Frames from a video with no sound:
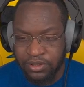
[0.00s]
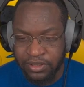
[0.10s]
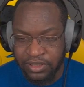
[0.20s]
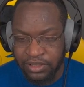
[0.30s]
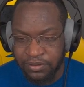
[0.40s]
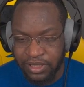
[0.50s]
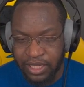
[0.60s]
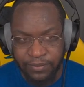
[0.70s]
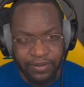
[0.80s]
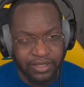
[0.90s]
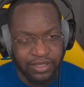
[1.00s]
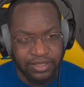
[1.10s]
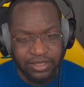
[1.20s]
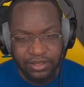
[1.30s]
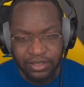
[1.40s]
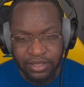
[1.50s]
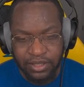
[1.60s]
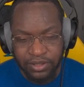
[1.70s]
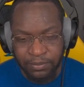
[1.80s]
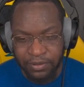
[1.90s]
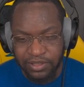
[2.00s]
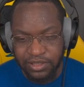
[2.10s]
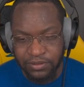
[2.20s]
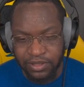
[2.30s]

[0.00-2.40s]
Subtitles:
so I can show you what a campfire does. You can purchase